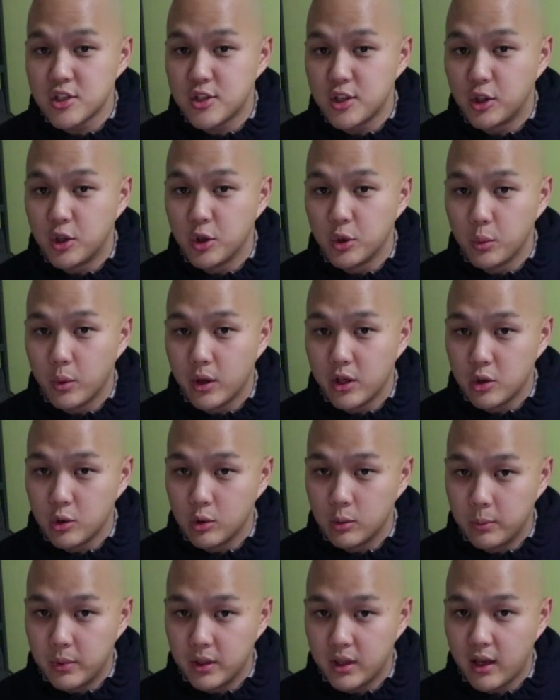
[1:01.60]
institute where
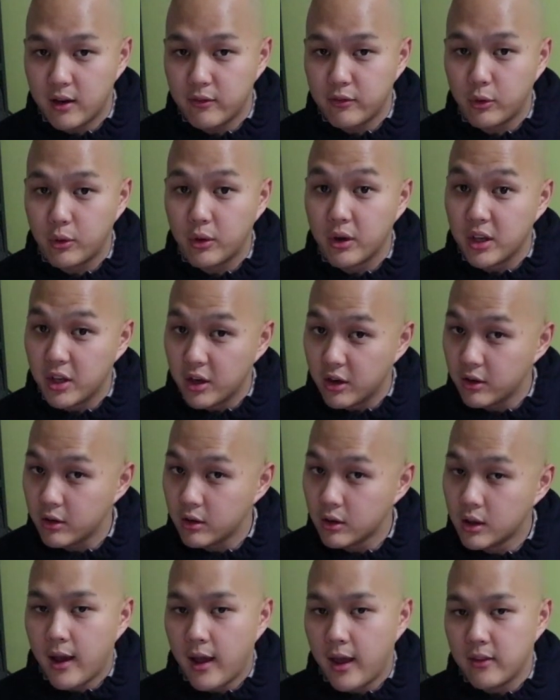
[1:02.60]
you'll be there for a year,